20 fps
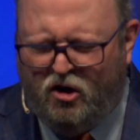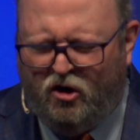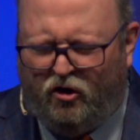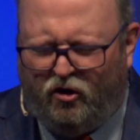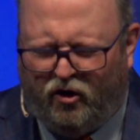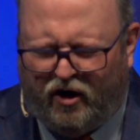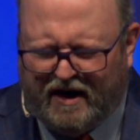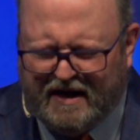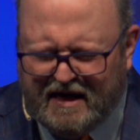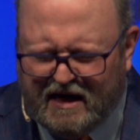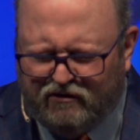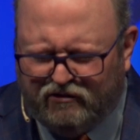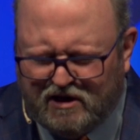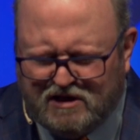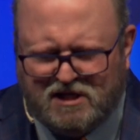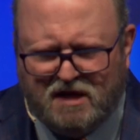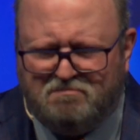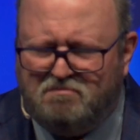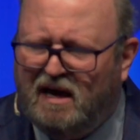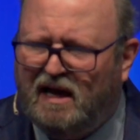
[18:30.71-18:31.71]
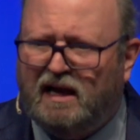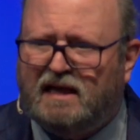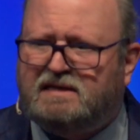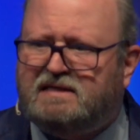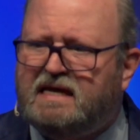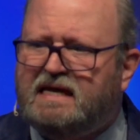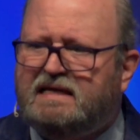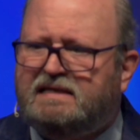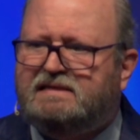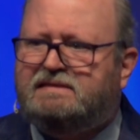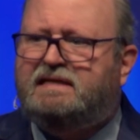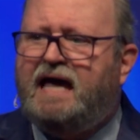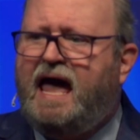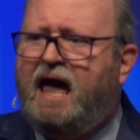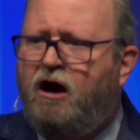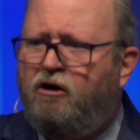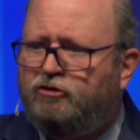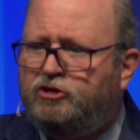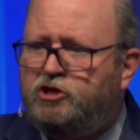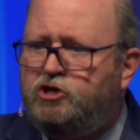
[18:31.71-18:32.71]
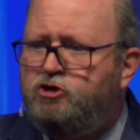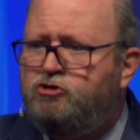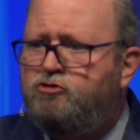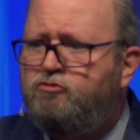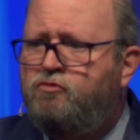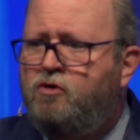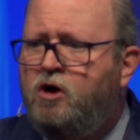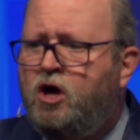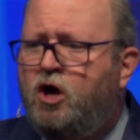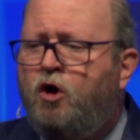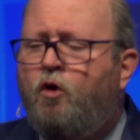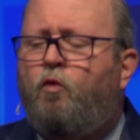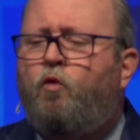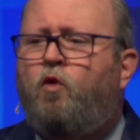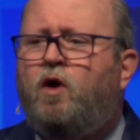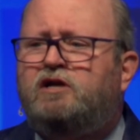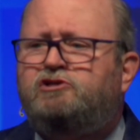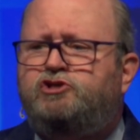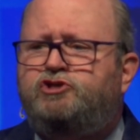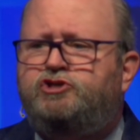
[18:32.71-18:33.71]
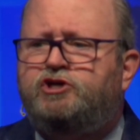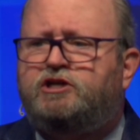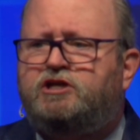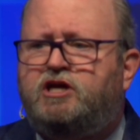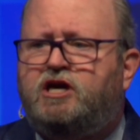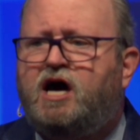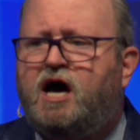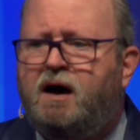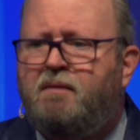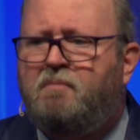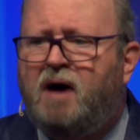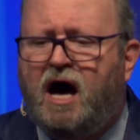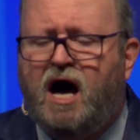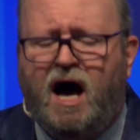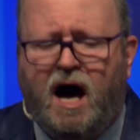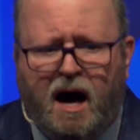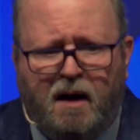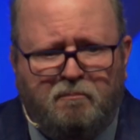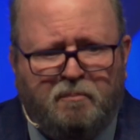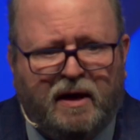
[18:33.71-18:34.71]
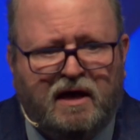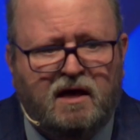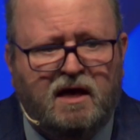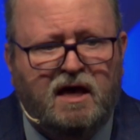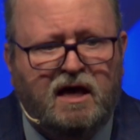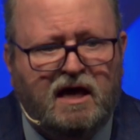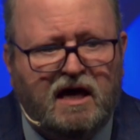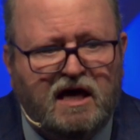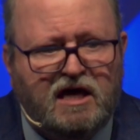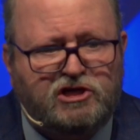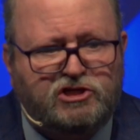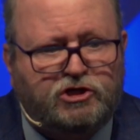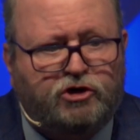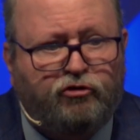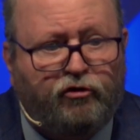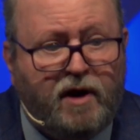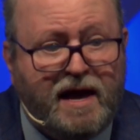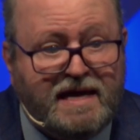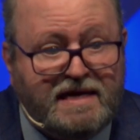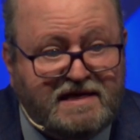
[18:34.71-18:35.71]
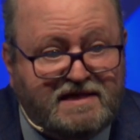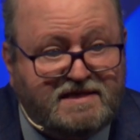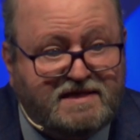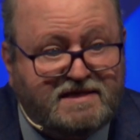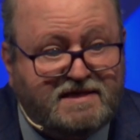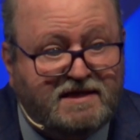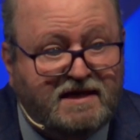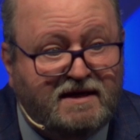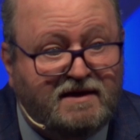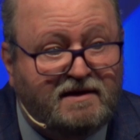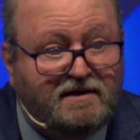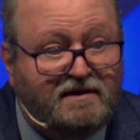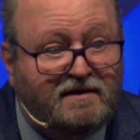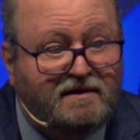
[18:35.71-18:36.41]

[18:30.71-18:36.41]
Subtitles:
or irritability down you, what should come up is grace.